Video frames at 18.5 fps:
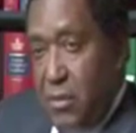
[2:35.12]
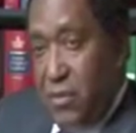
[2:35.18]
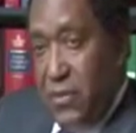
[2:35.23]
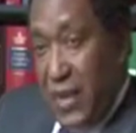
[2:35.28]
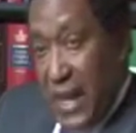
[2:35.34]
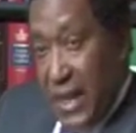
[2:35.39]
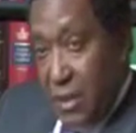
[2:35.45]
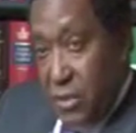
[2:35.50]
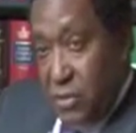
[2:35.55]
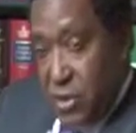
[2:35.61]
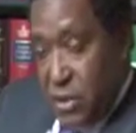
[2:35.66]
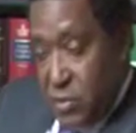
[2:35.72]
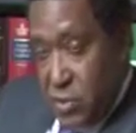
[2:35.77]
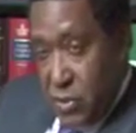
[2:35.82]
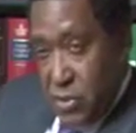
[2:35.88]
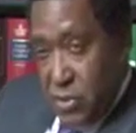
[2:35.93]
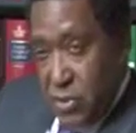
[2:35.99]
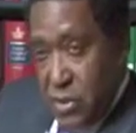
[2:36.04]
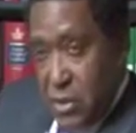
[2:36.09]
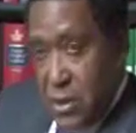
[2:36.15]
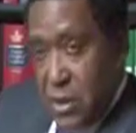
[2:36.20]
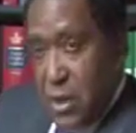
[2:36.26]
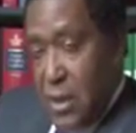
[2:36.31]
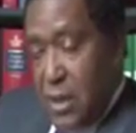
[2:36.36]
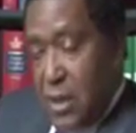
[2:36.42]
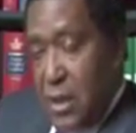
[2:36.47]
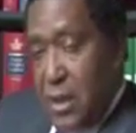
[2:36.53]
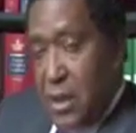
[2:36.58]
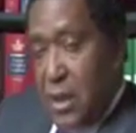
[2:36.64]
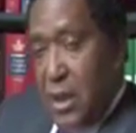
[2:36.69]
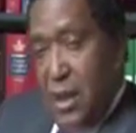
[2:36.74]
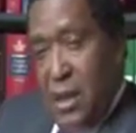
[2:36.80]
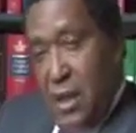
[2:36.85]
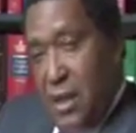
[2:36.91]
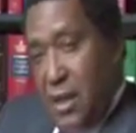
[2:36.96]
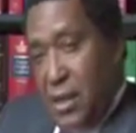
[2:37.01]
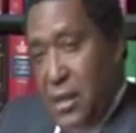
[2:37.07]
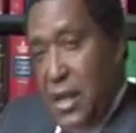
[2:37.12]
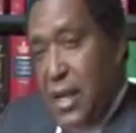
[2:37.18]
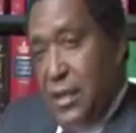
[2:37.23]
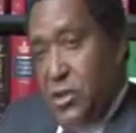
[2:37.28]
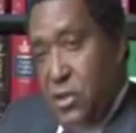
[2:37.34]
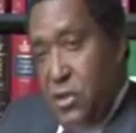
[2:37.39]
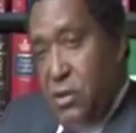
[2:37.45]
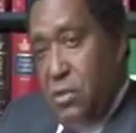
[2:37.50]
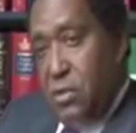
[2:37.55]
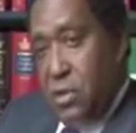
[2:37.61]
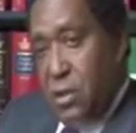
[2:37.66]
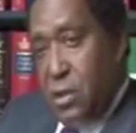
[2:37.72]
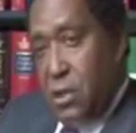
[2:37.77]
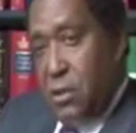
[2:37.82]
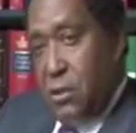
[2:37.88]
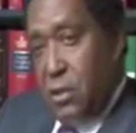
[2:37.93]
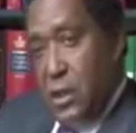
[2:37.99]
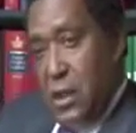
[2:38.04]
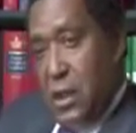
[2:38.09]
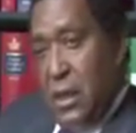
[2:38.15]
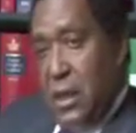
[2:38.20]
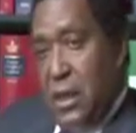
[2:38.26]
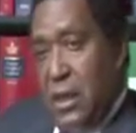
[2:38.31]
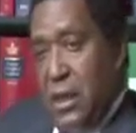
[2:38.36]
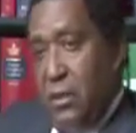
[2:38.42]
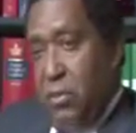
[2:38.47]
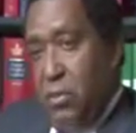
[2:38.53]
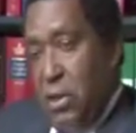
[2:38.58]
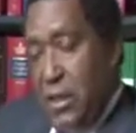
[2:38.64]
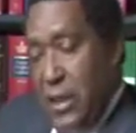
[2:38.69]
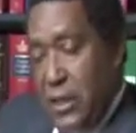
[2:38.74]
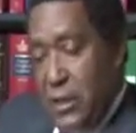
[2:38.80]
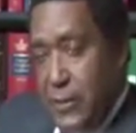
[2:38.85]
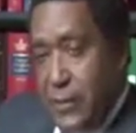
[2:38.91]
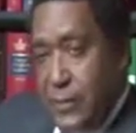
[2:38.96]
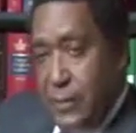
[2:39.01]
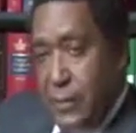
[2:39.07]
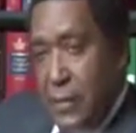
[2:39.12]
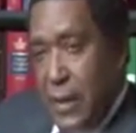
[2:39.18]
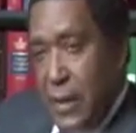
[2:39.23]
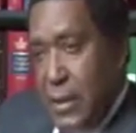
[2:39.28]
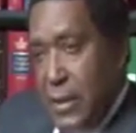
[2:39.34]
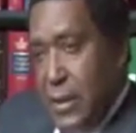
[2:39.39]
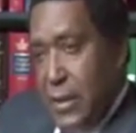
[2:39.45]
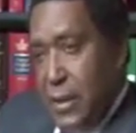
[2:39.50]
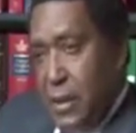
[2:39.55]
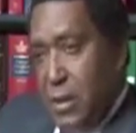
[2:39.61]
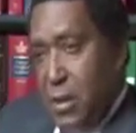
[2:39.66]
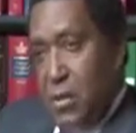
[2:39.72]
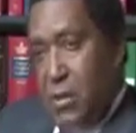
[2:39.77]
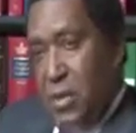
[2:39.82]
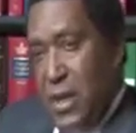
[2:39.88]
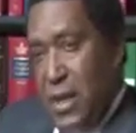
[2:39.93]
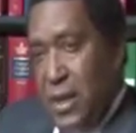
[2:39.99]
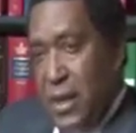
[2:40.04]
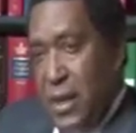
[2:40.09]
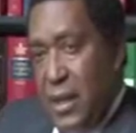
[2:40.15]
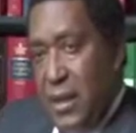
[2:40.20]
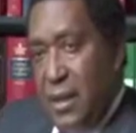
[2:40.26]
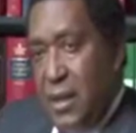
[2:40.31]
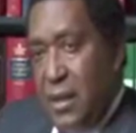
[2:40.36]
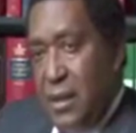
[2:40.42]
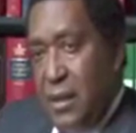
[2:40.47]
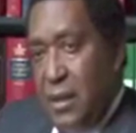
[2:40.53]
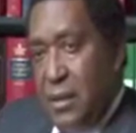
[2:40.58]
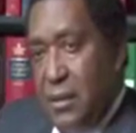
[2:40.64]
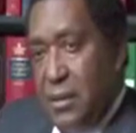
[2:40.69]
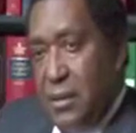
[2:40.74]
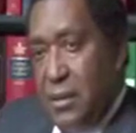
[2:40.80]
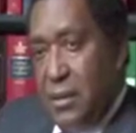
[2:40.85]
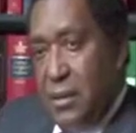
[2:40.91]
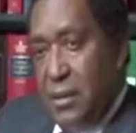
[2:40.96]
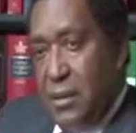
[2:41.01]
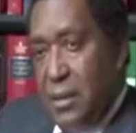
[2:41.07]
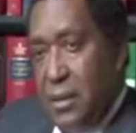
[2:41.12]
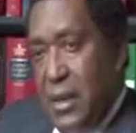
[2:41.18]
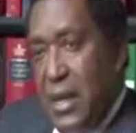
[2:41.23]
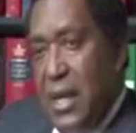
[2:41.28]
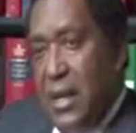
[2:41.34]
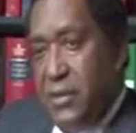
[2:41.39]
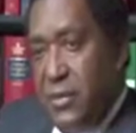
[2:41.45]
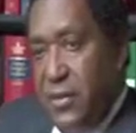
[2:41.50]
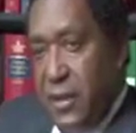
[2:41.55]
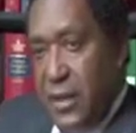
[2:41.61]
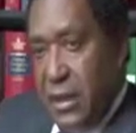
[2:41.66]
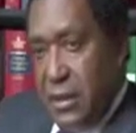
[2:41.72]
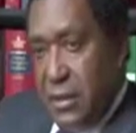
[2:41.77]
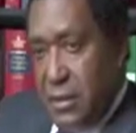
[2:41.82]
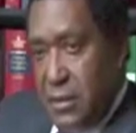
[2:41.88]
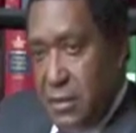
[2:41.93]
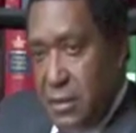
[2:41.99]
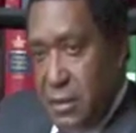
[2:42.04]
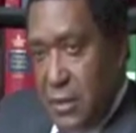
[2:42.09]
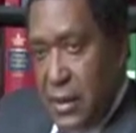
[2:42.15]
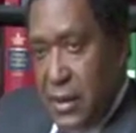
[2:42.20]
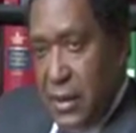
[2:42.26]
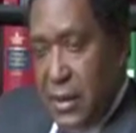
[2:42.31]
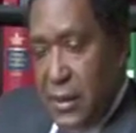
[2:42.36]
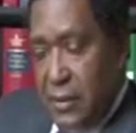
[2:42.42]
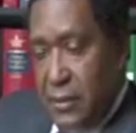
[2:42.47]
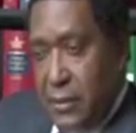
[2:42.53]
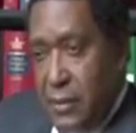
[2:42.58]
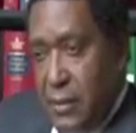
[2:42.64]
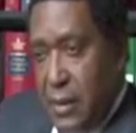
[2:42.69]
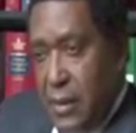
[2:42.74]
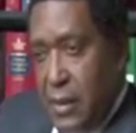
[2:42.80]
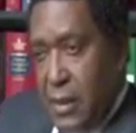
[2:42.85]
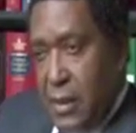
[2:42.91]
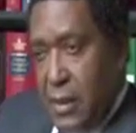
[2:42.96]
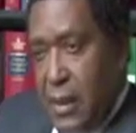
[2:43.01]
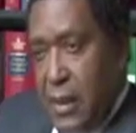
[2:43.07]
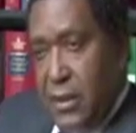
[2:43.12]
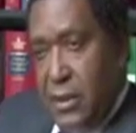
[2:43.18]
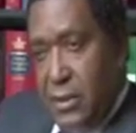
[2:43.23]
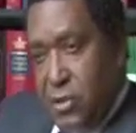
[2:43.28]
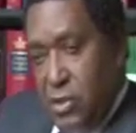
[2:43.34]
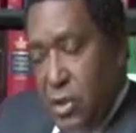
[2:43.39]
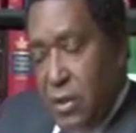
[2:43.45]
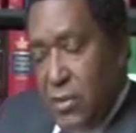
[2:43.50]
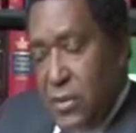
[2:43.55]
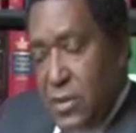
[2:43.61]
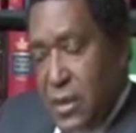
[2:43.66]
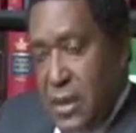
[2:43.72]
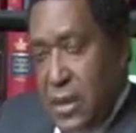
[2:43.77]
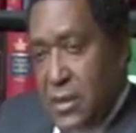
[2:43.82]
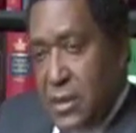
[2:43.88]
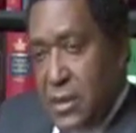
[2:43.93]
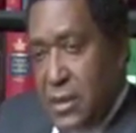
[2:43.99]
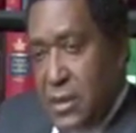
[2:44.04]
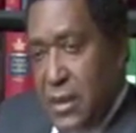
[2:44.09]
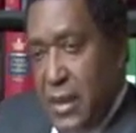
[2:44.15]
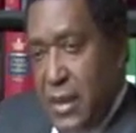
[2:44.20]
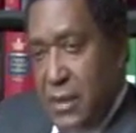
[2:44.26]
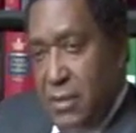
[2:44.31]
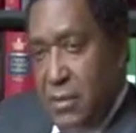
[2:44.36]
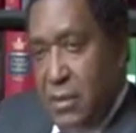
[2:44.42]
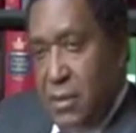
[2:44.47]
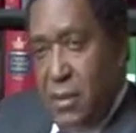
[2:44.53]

follow this person, and he decided to do so. And he really created a conflict under circumstances that